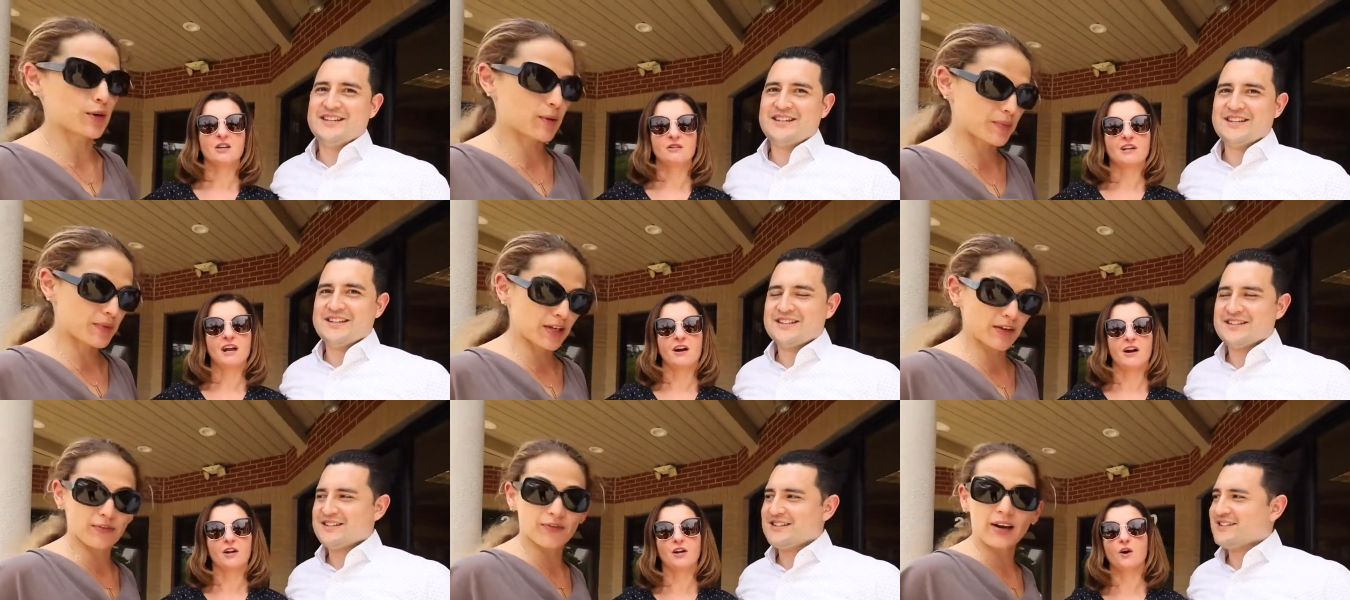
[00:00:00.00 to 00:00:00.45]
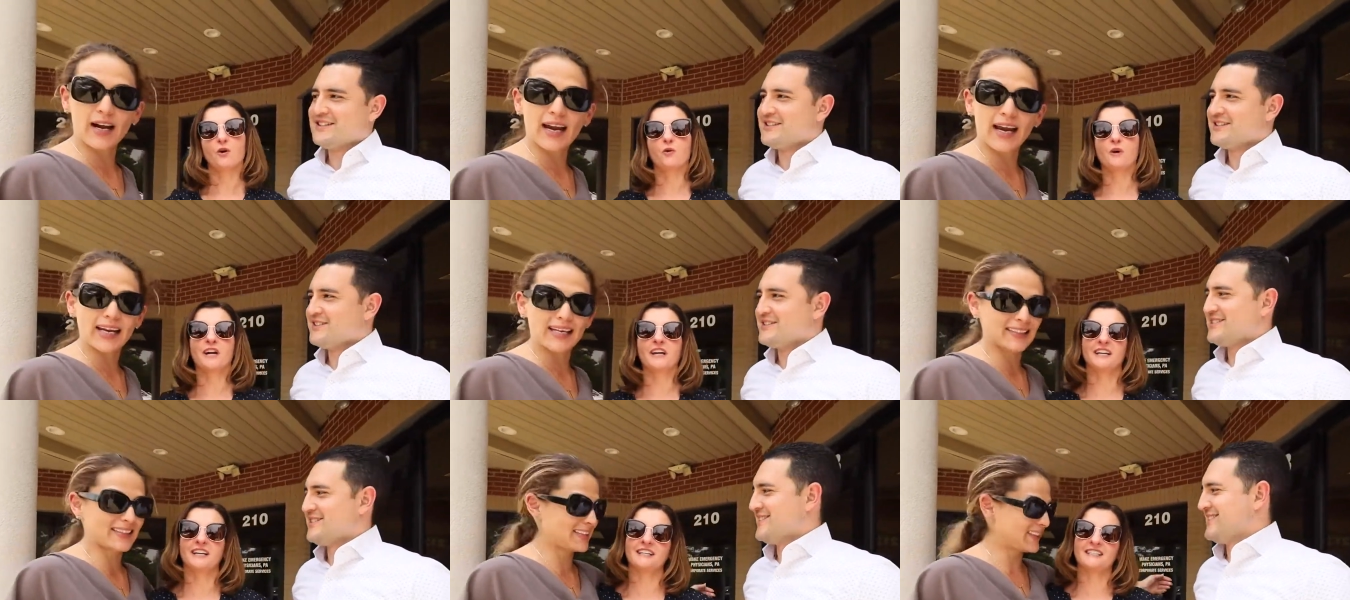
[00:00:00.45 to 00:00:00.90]
Speaker 1: So, so now I
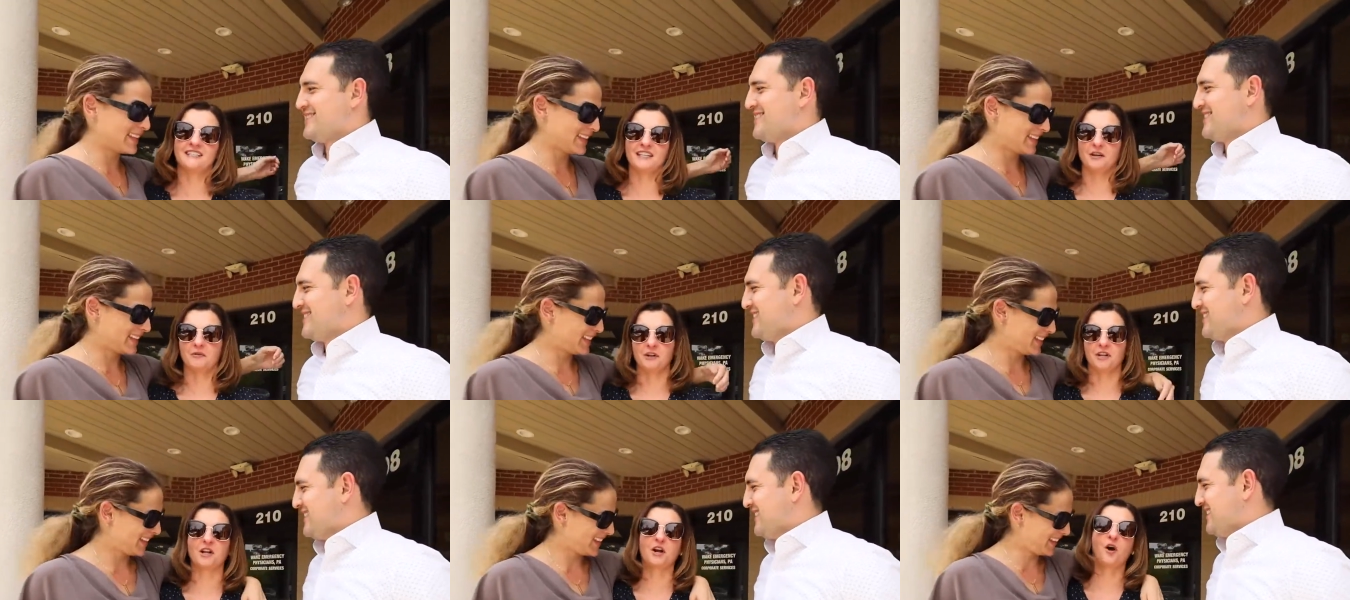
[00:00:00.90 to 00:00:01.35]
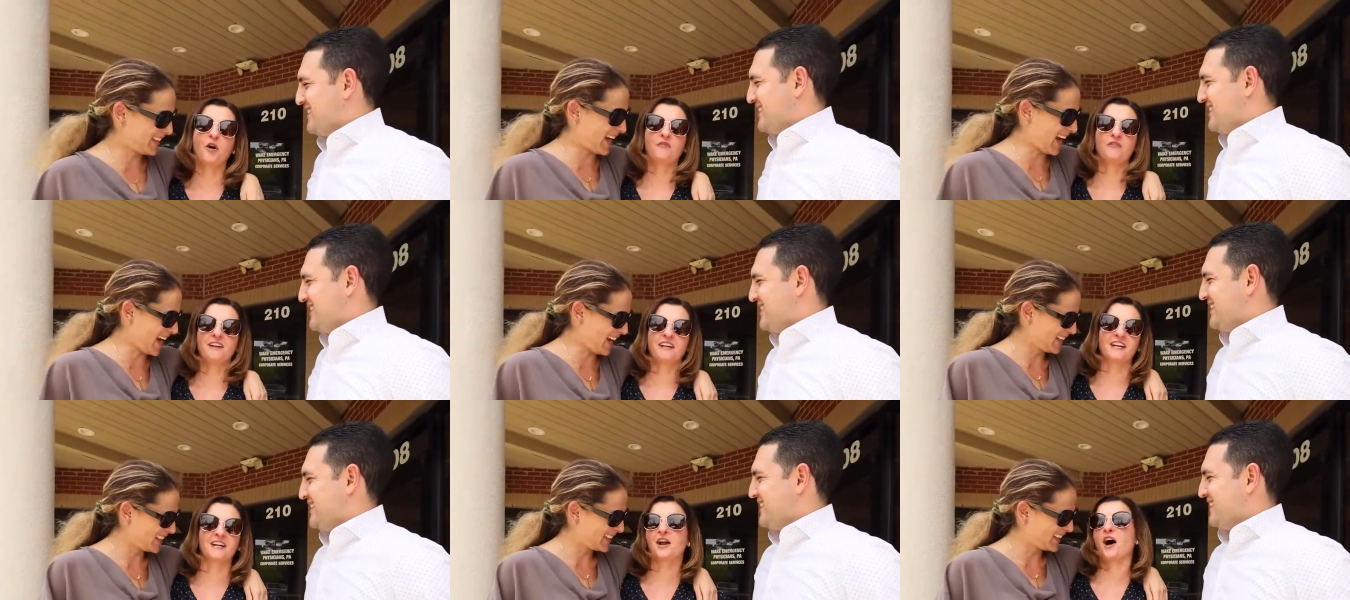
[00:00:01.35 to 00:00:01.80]
know we're kissing with
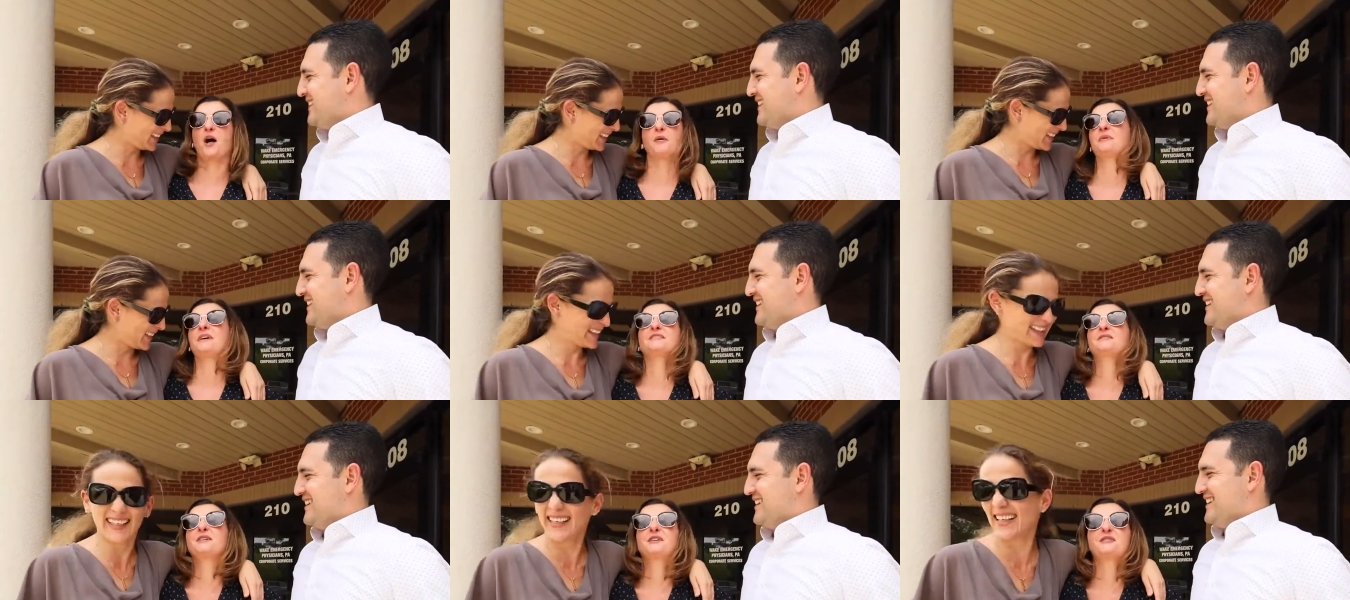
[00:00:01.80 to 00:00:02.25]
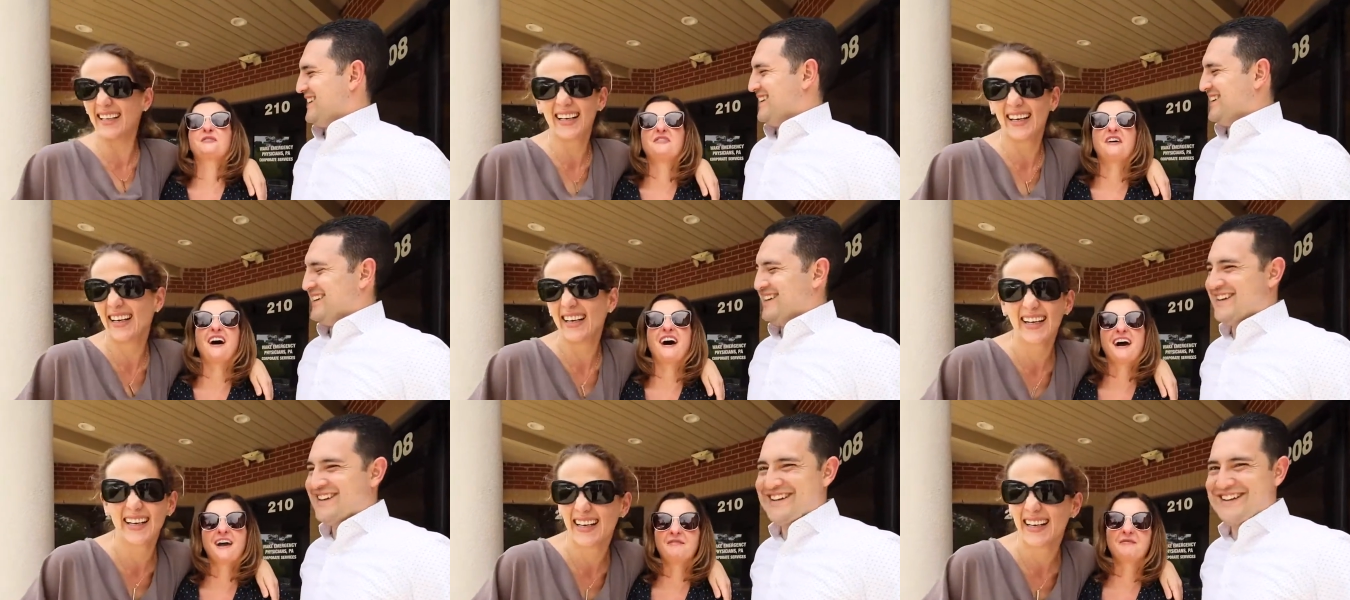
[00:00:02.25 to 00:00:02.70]
COVID yeah. and all, but we're
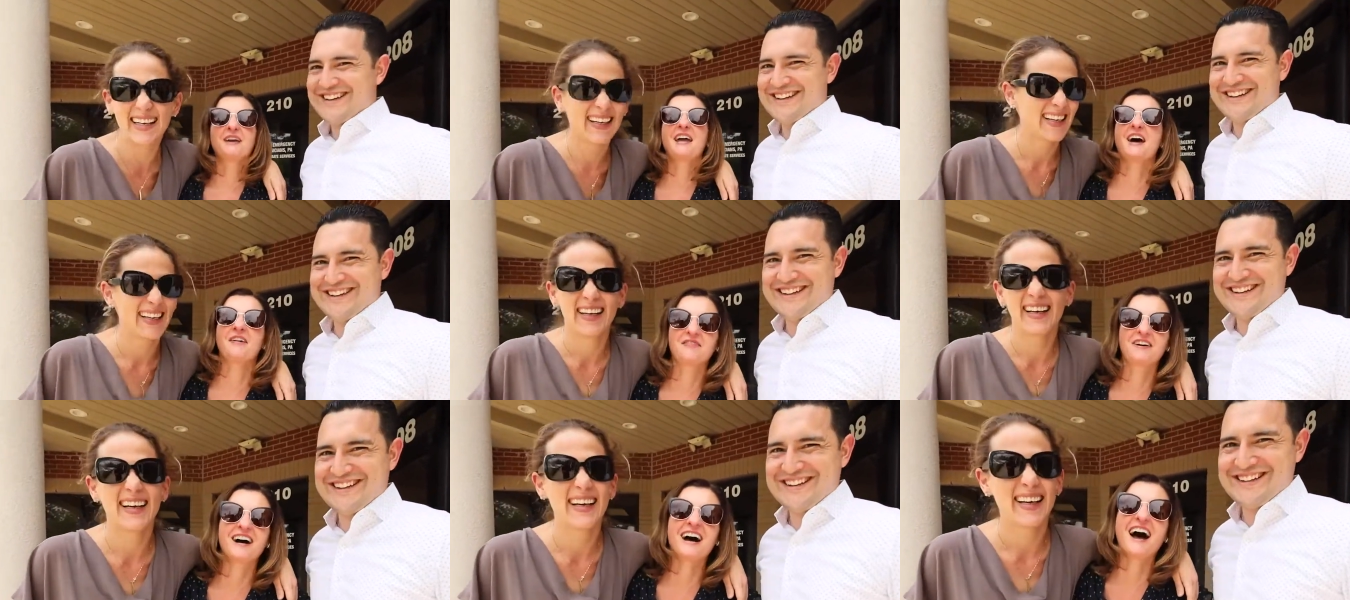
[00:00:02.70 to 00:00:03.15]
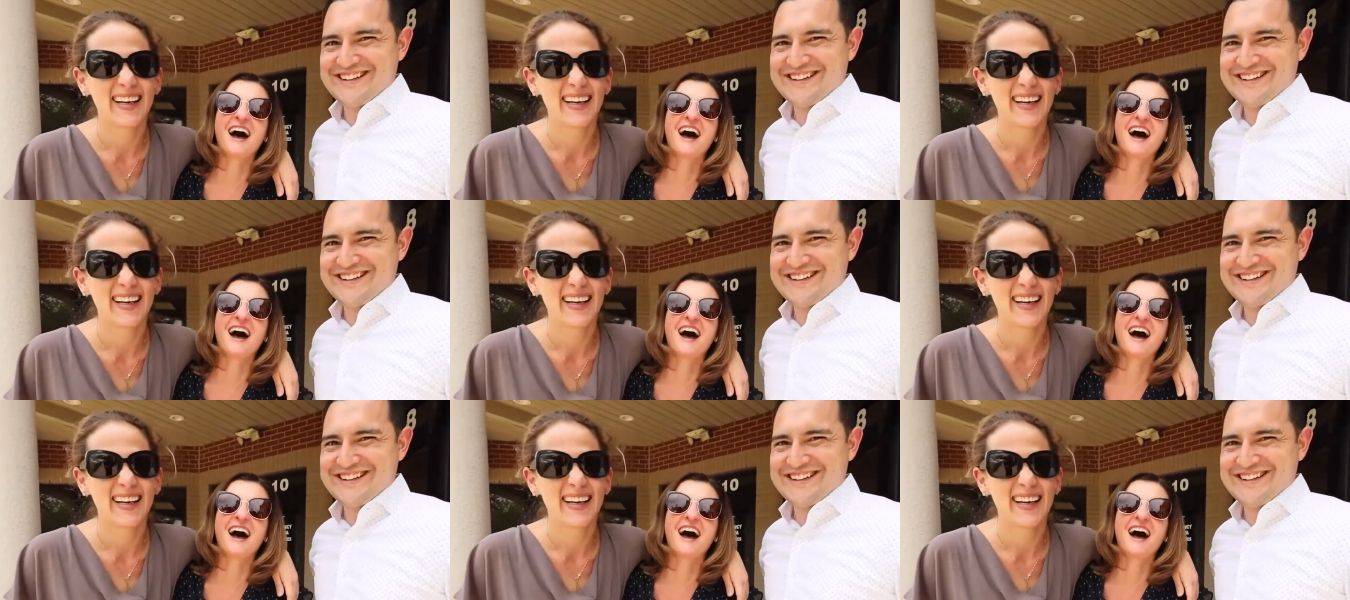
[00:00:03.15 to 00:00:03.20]
fine. We have a